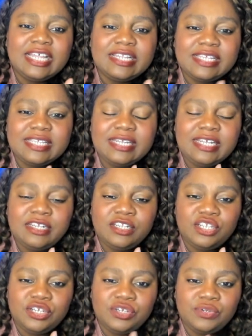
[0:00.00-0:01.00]
listening
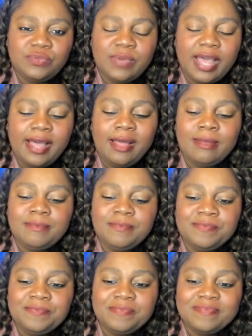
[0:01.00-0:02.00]
to
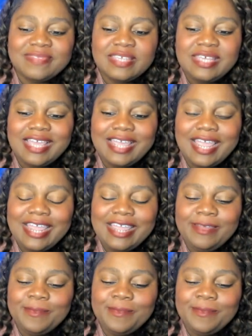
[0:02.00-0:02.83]
a